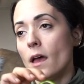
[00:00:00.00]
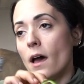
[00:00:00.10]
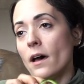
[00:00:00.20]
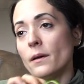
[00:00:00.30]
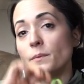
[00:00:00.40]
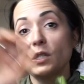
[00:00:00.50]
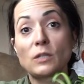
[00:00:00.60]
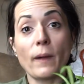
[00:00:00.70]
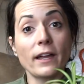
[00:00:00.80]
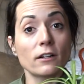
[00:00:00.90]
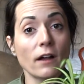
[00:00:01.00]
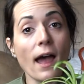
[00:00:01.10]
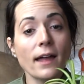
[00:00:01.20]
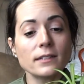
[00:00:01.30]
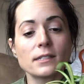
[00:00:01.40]

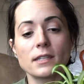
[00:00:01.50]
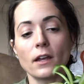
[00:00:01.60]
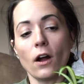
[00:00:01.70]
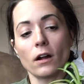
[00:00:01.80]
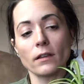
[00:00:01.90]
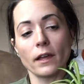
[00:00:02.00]
spiderettes that are